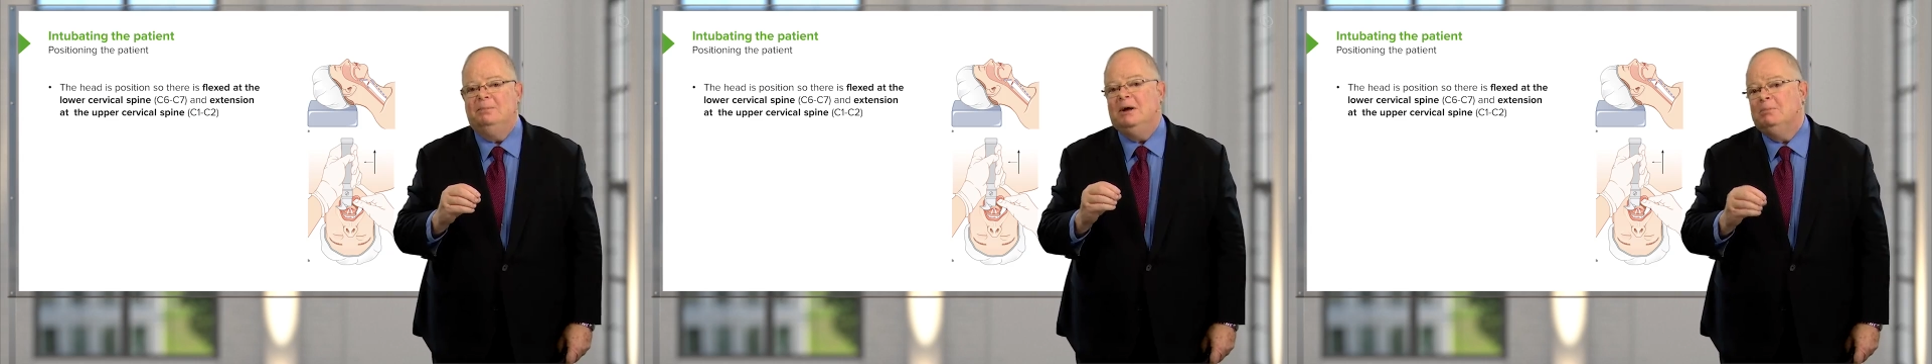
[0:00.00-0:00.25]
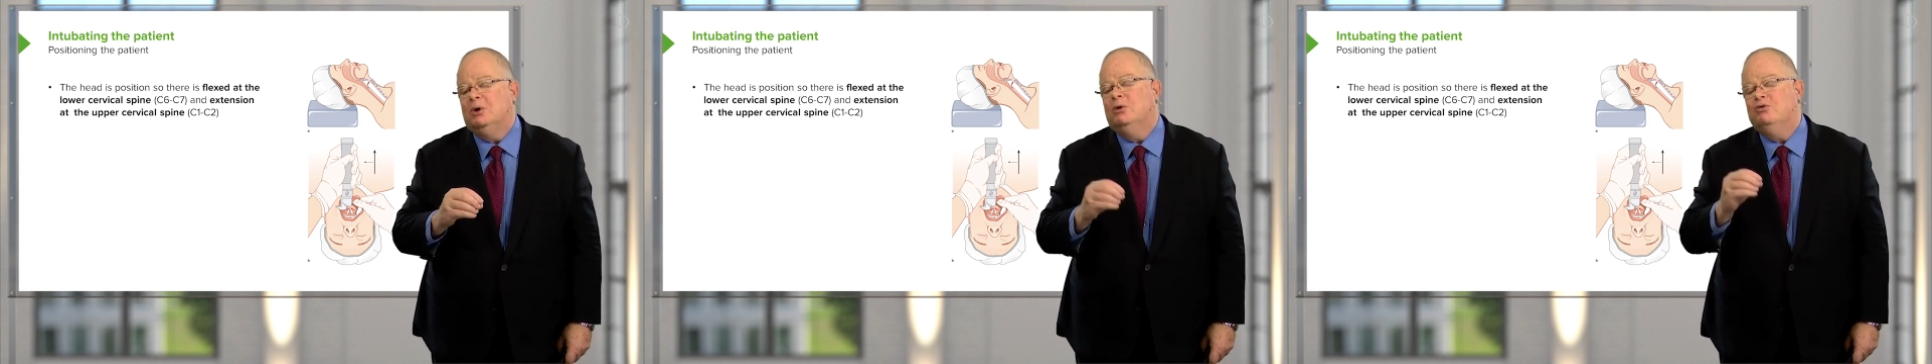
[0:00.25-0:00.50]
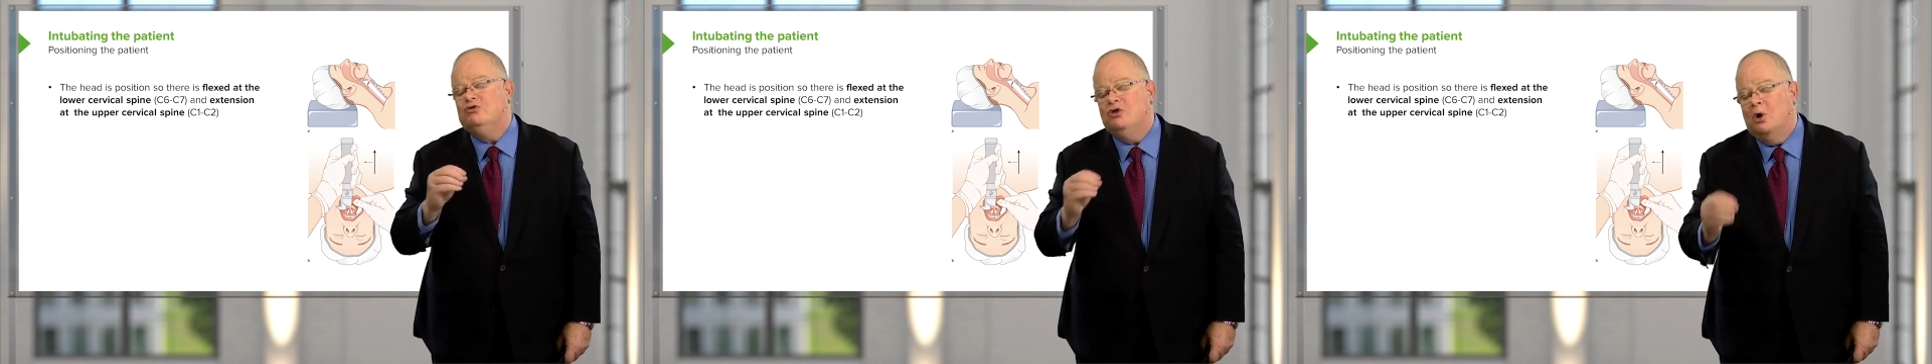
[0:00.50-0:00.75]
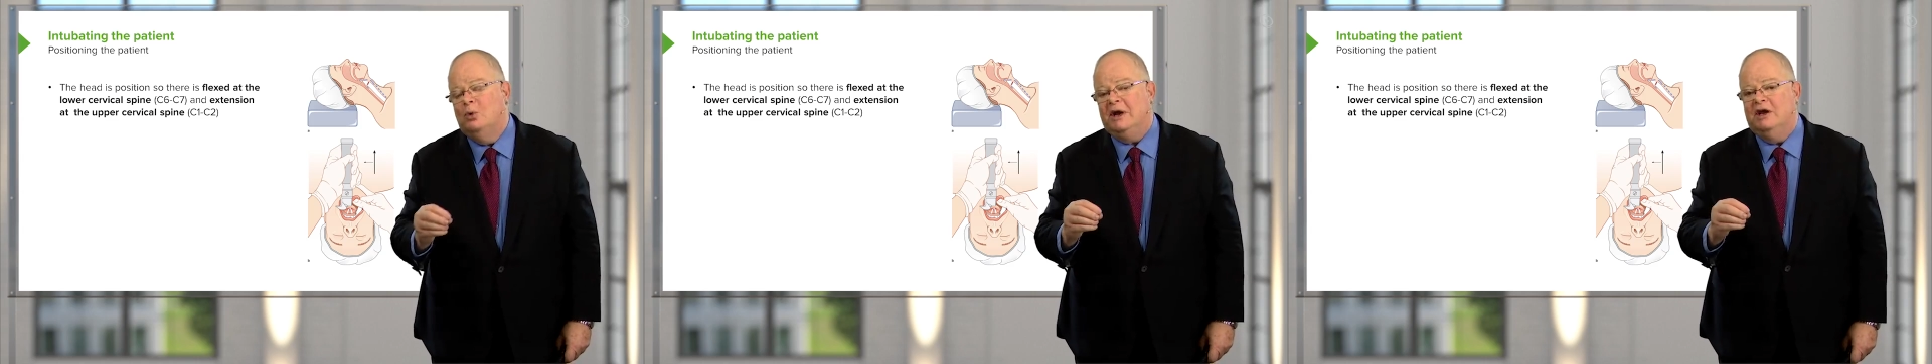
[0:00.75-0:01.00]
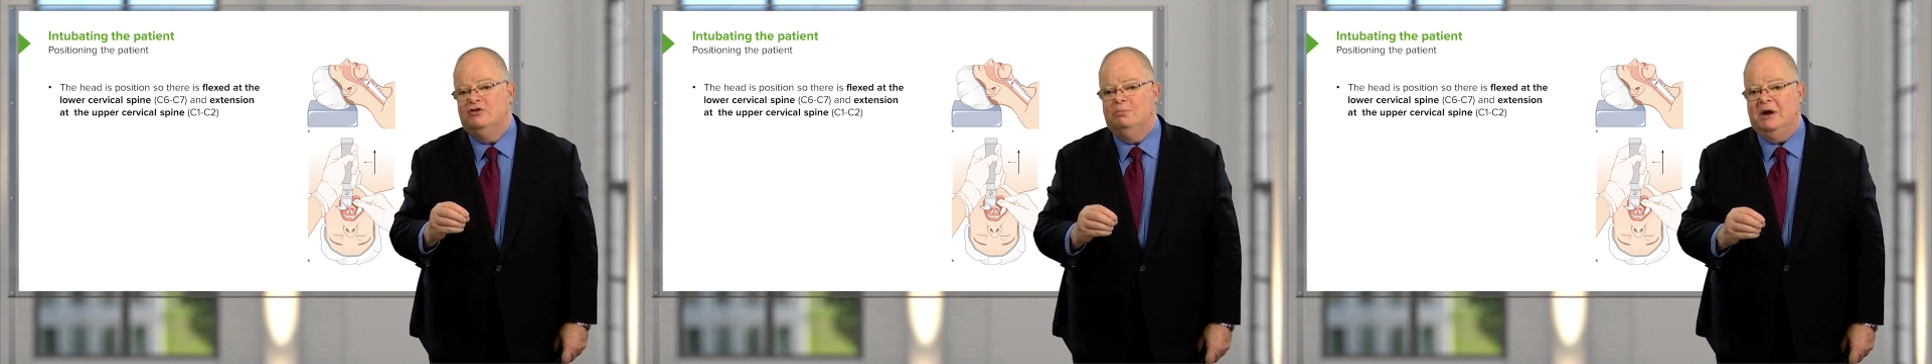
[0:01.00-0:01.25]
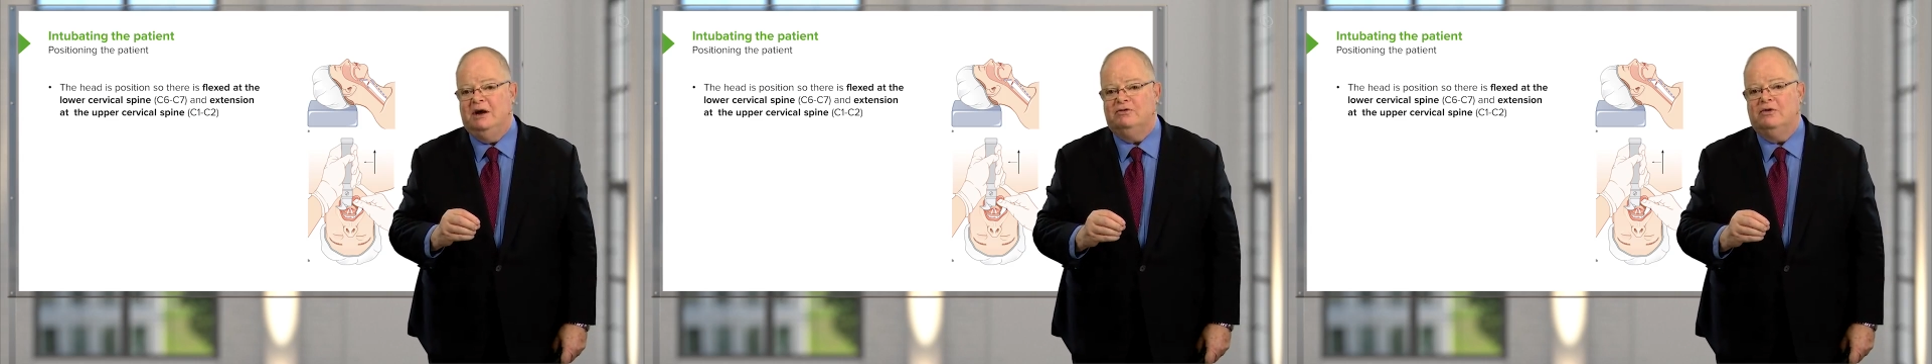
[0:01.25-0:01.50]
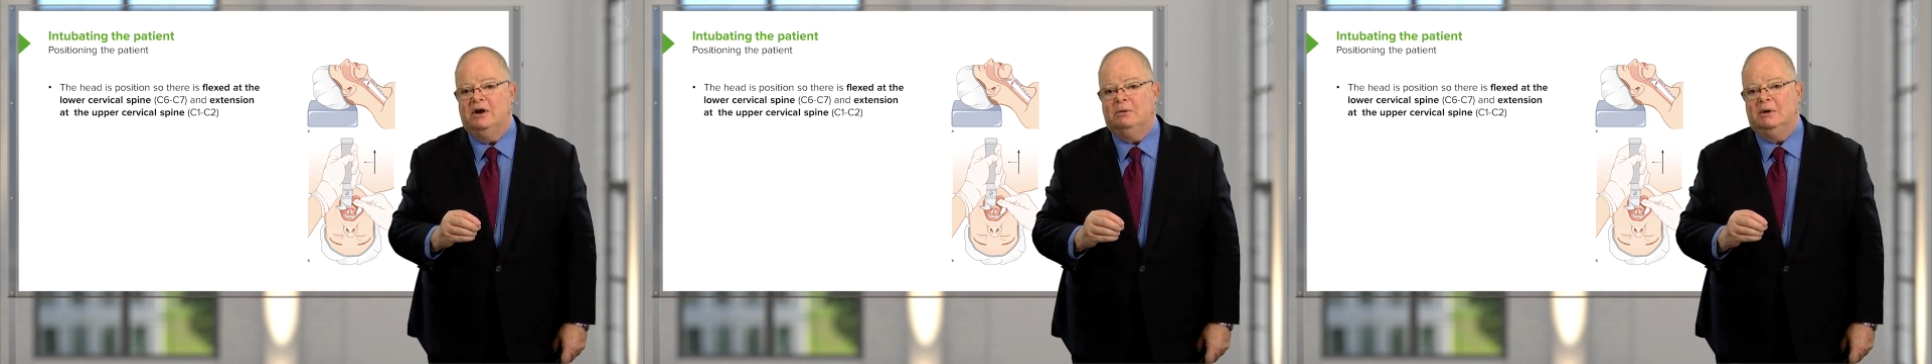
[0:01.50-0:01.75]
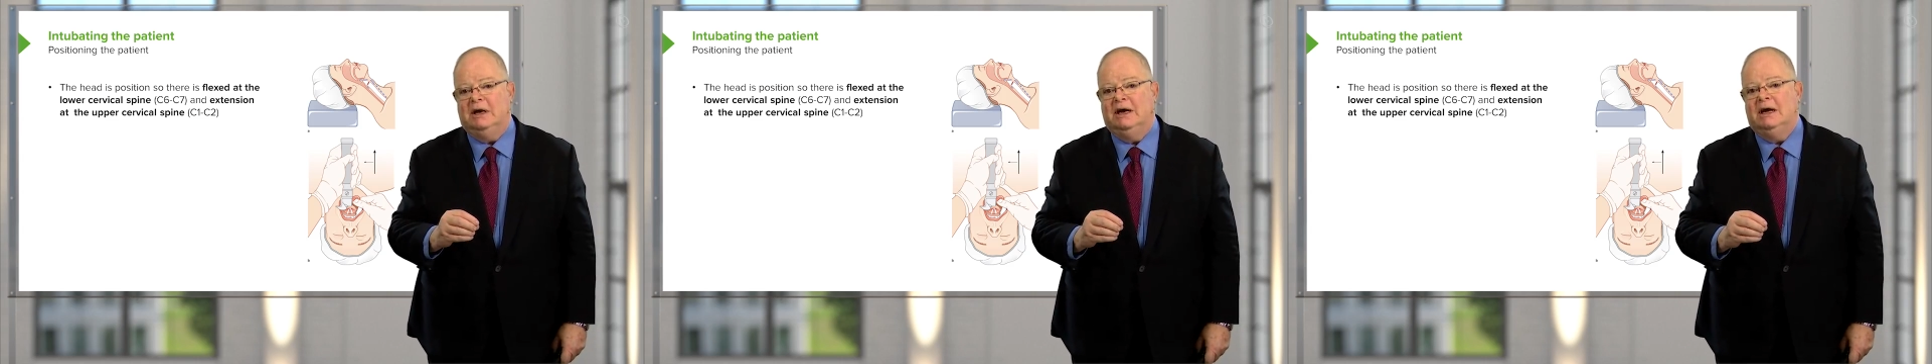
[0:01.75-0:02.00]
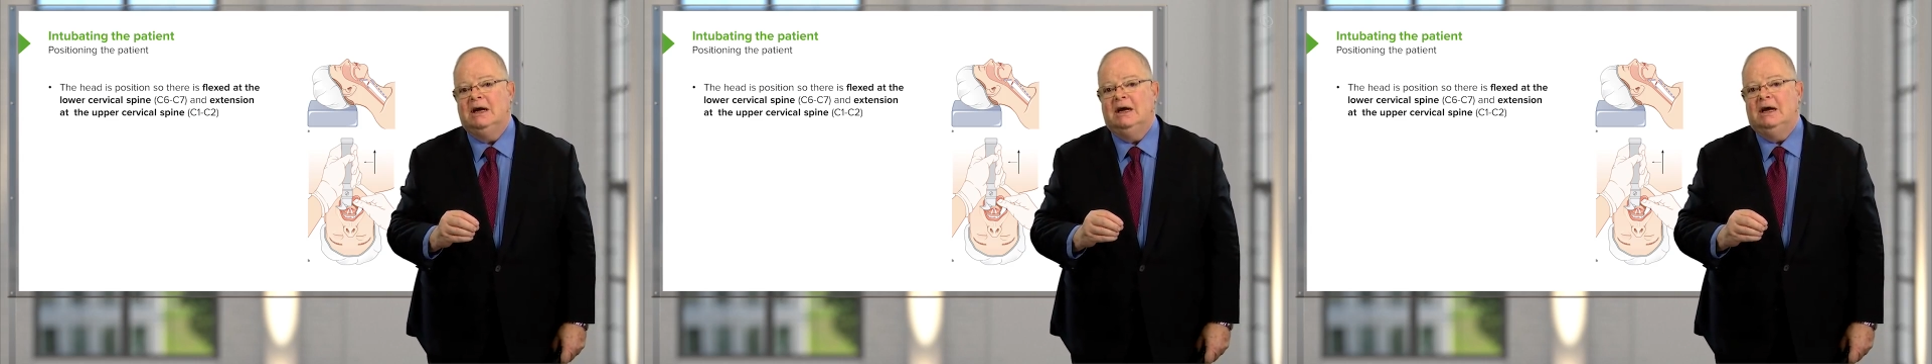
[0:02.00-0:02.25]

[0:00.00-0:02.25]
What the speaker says: people who don't intubate frequently